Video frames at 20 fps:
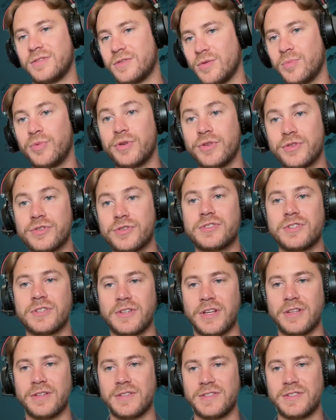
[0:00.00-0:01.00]
super
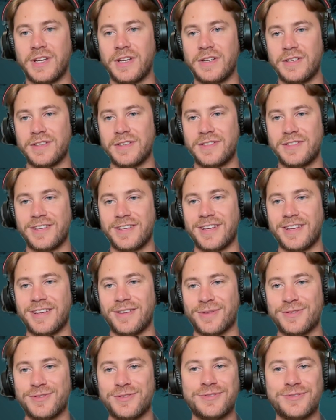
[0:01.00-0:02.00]
interesting that you say this,
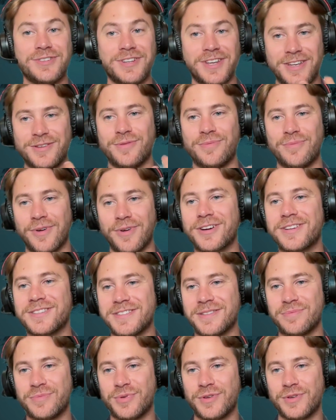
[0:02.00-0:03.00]
and also to get your
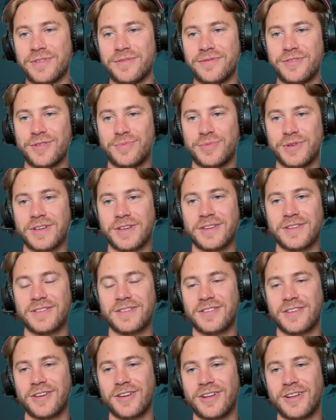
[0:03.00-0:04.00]
marketing point of view,
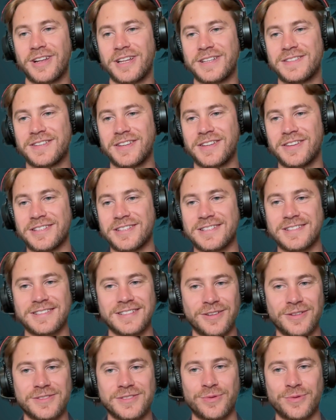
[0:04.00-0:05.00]
because let's say that
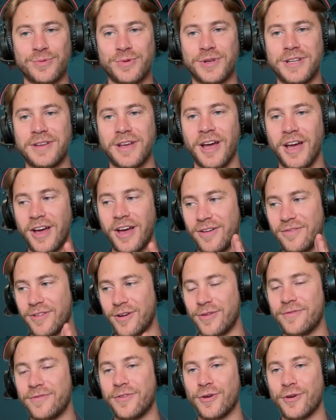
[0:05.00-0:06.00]
sales are really
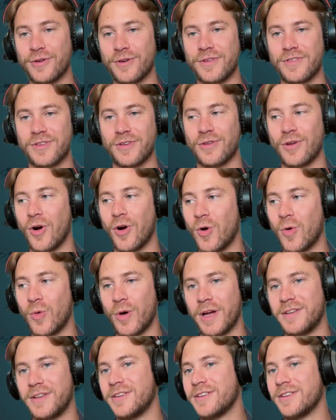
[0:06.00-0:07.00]
very focused on,
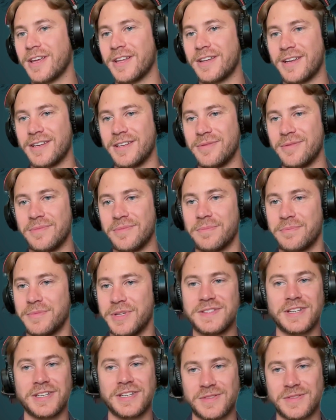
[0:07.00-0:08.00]
I didn't get any
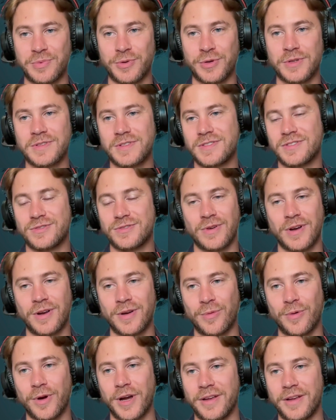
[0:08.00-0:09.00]
meetings booked straight
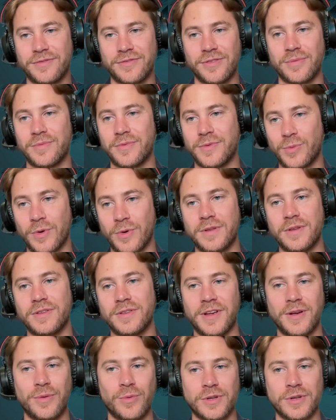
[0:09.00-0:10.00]
away from
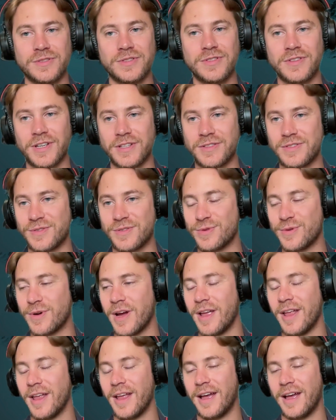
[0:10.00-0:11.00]
day one to day two.
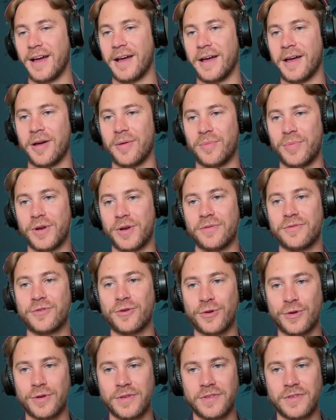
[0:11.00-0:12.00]
But of
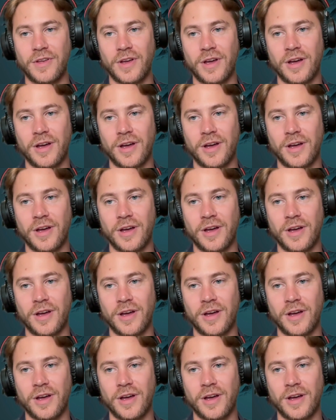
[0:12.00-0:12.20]
course,